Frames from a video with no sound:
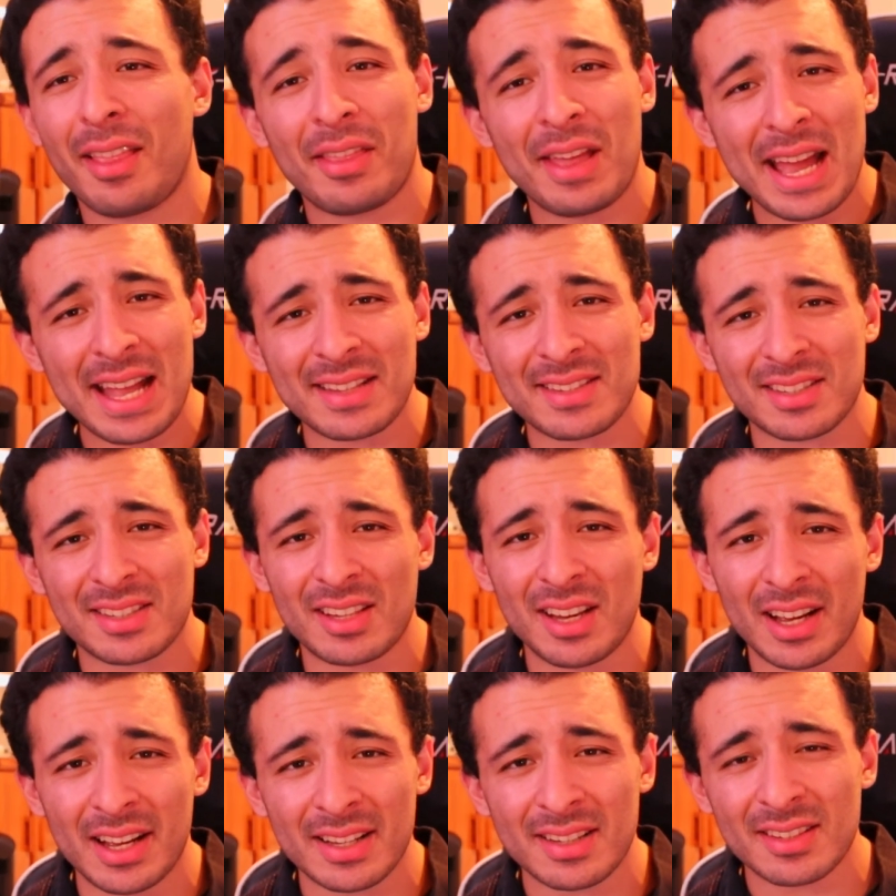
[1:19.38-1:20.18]
That's
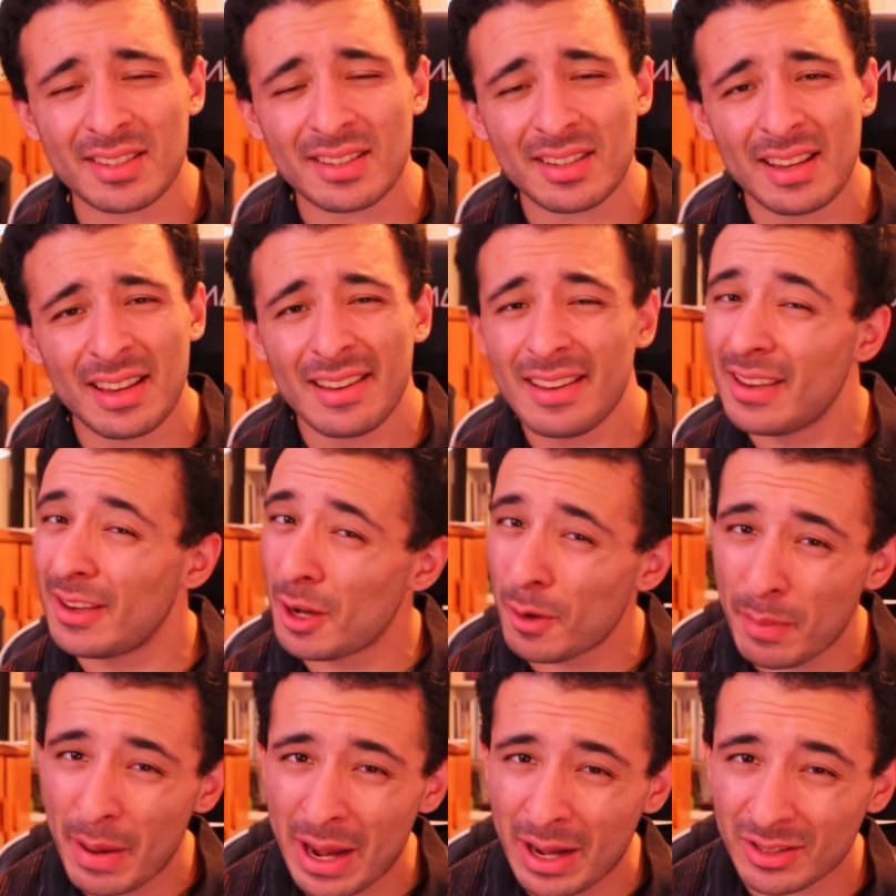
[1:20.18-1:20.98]
sus.
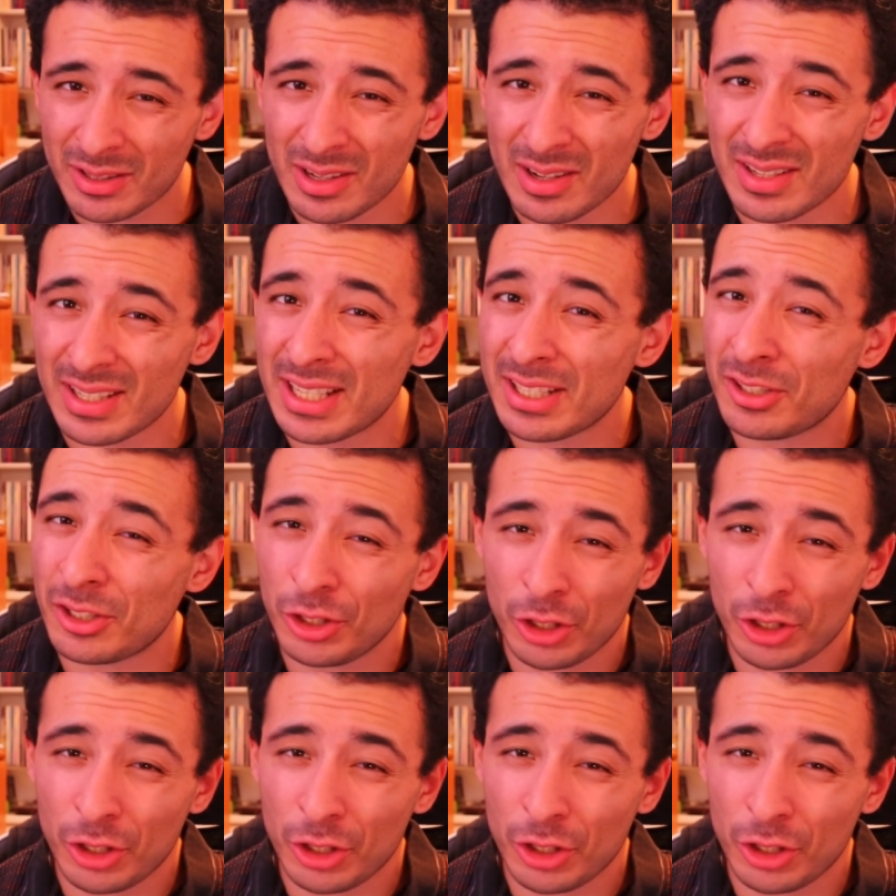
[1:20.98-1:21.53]
Your parents aren't sus.